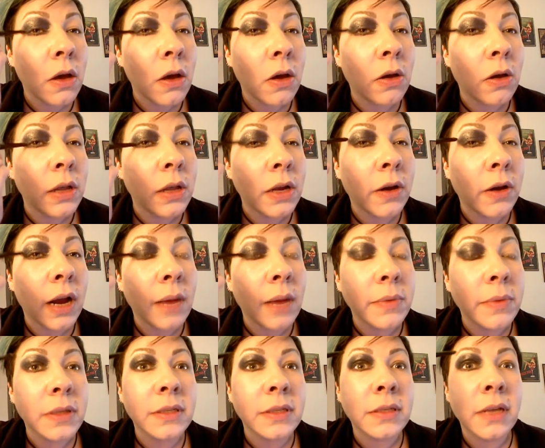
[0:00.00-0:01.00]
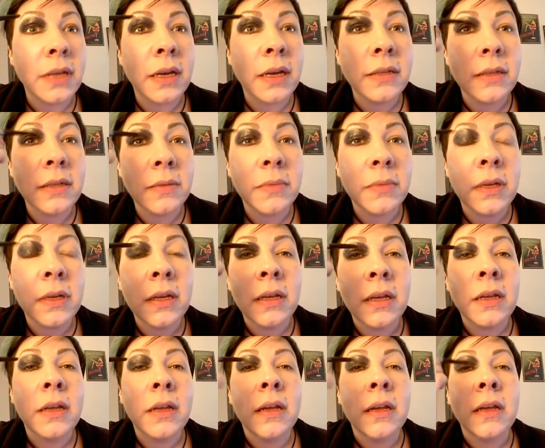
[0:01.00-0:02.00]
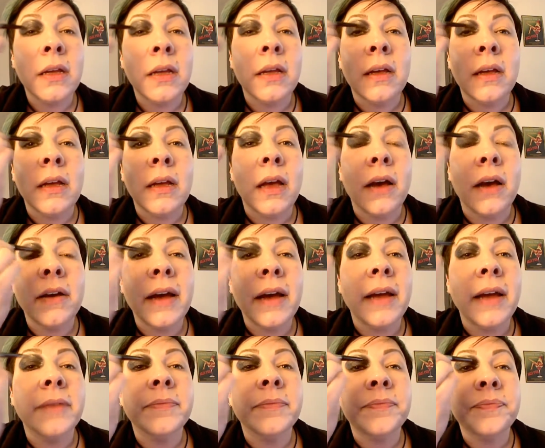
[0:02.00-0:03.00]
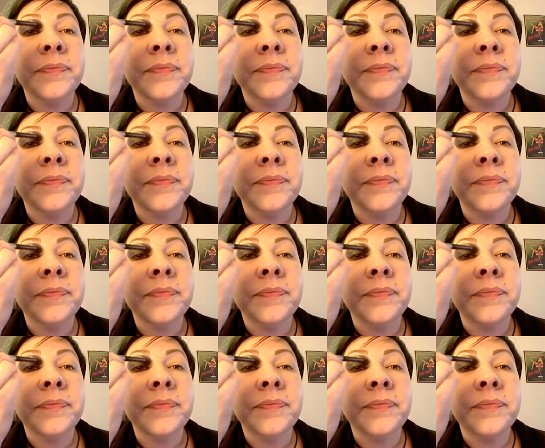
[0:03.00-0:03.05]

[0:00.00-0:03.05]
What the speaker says: Holy crap, this is awesome. Okay.